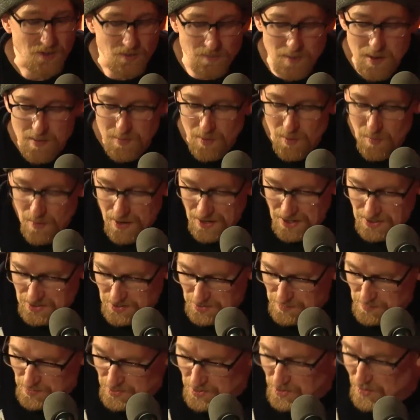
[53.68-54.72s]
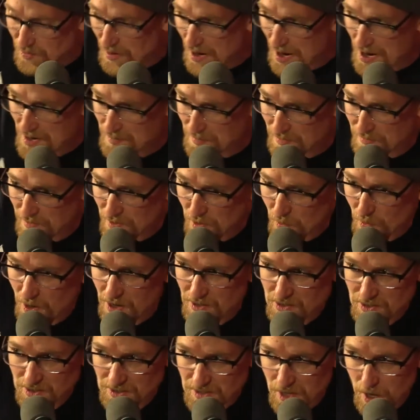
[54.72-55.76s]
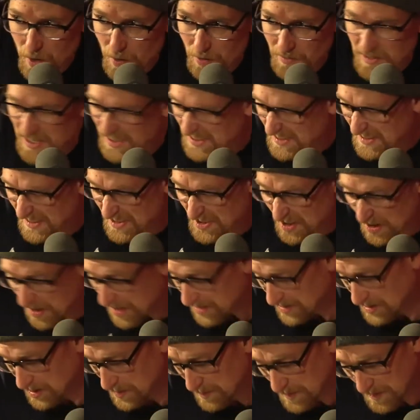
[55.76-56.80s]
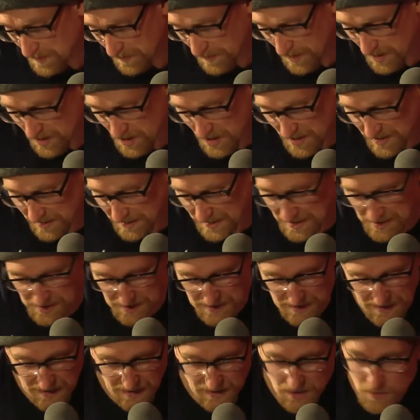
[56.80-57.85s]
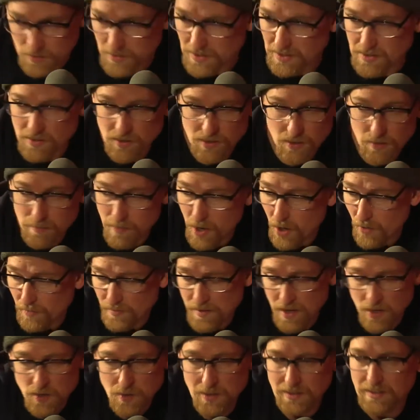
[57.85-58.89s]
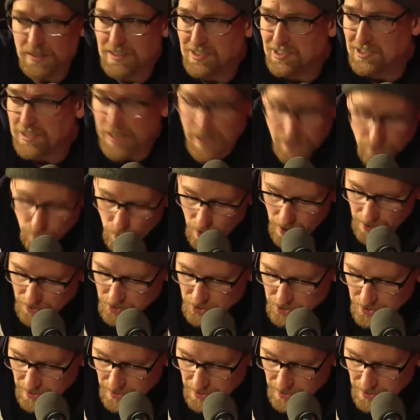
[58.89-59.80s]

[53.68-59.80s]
if people want to subscribe, if they're watching now already, that's awesome. If they're just listening, you can do both now. You can listen and watch.